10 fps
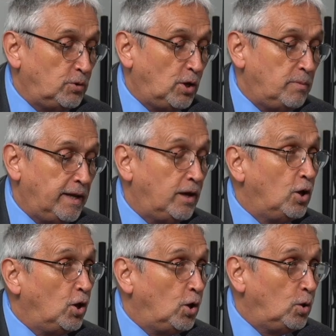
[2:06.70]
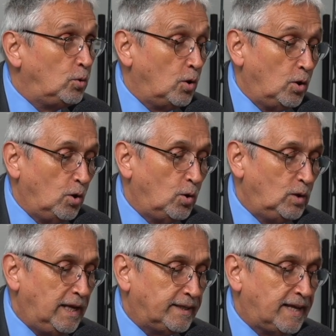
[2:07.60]
Mayor,
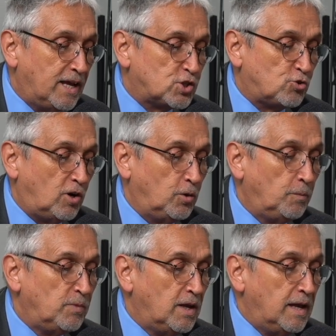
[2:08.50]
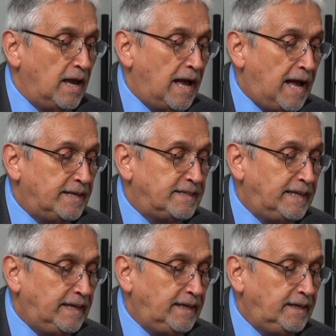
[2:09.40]
Julian Castro, and
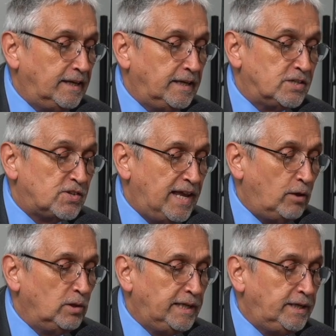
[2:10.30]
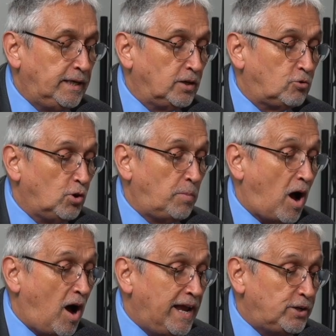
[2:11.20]
he is now leading a group
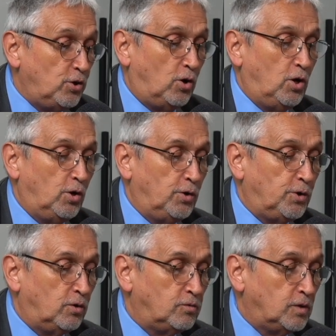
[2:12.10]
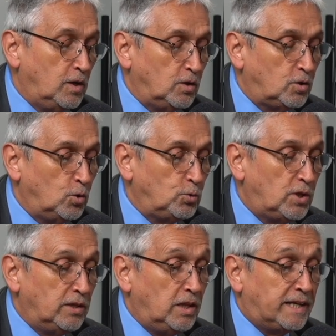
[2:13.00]
I had not heard of called
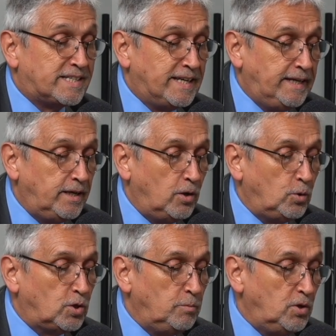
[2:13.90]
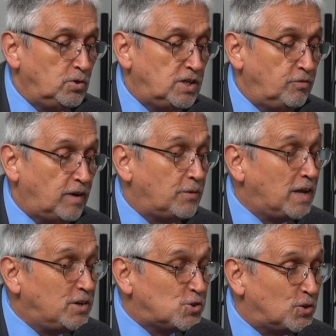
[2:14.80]
the Latino Community
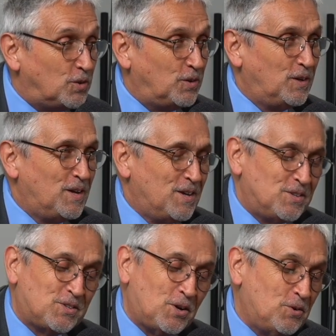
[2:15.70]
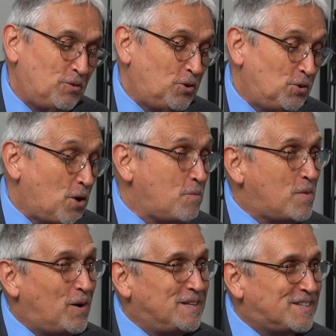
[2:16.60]
Foundation. So if you don't
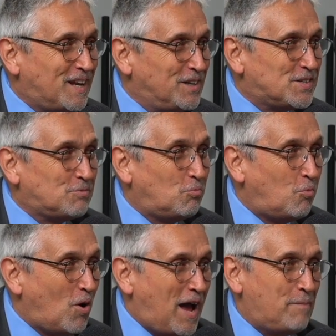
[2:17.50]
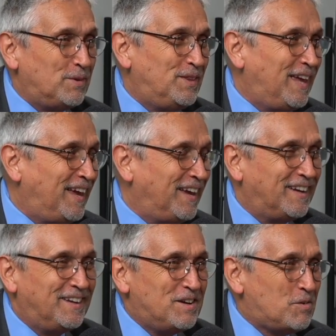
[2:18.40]
mind, tell us what happened there.
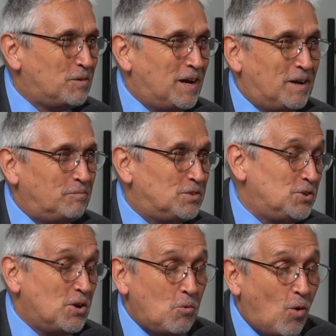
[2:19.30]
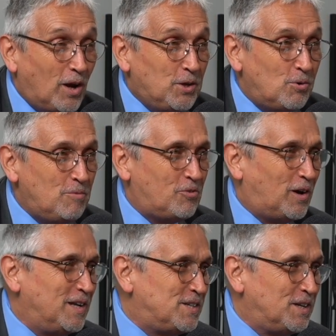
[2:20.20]
Do you know why you were
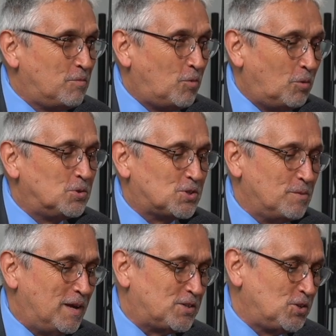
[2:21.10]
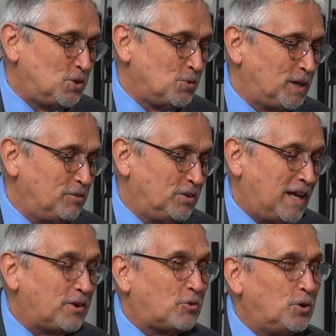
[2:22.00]
invited and what was the message you were giving
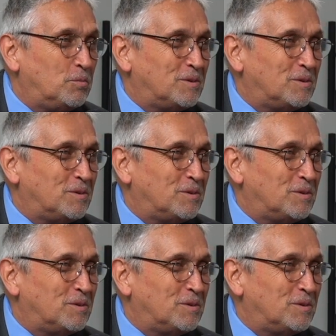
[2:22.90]
that group?